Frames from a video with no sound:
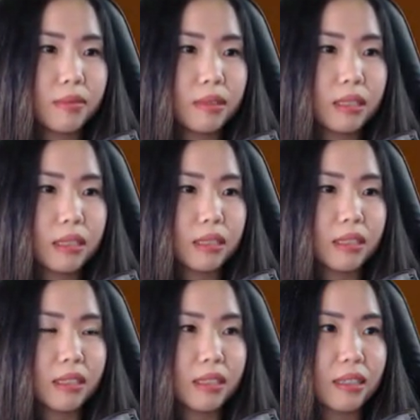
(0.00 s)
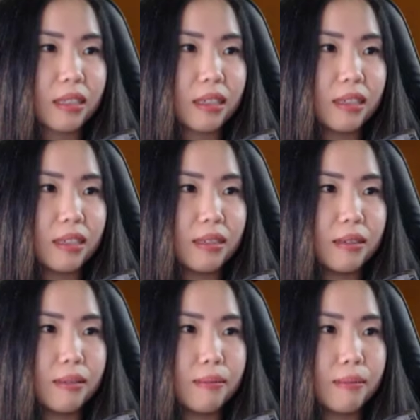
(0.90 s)
What is this thing on the
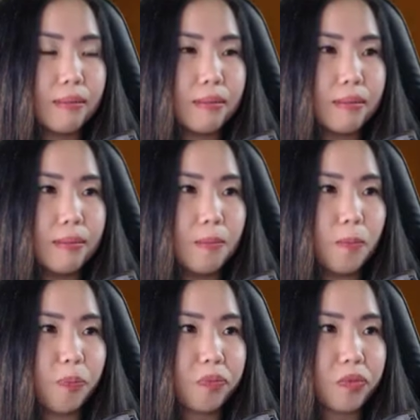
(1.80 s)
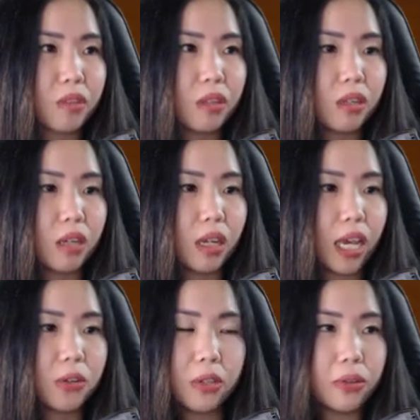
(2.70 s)
right, Cass?
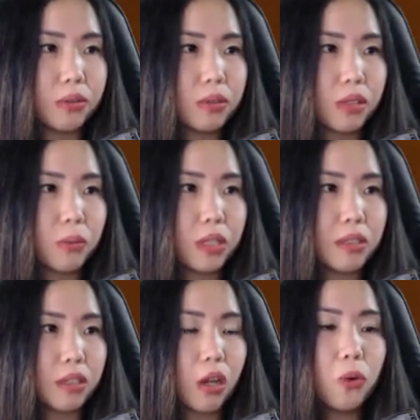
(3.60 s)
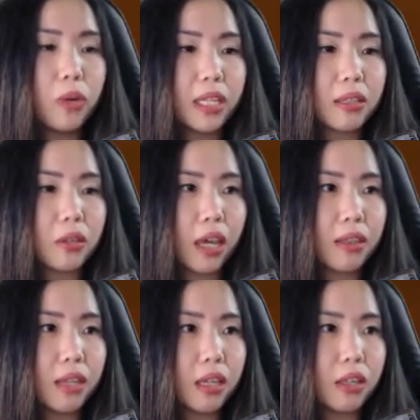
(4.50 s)
I don't know. What is it? Oh wait, I
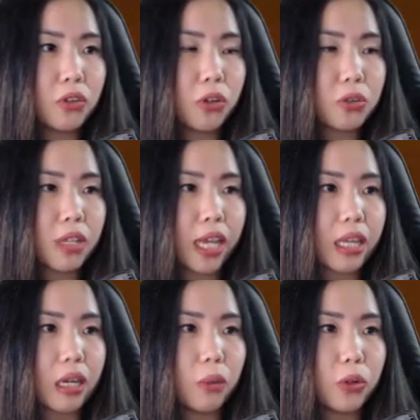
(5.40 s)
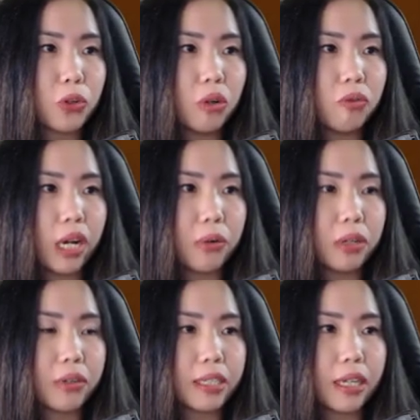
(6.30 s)
think it shows like what you're
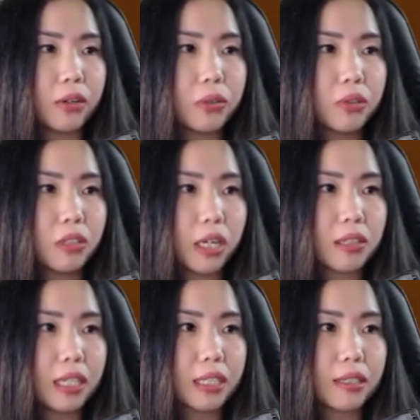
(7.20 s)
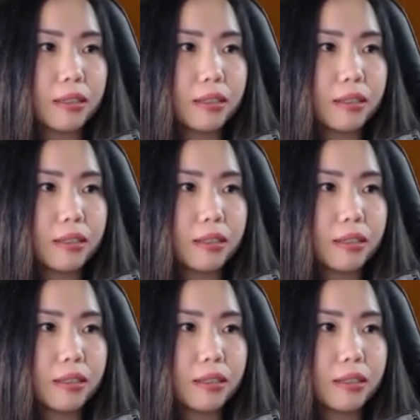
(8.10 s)
wearing right now. Select it.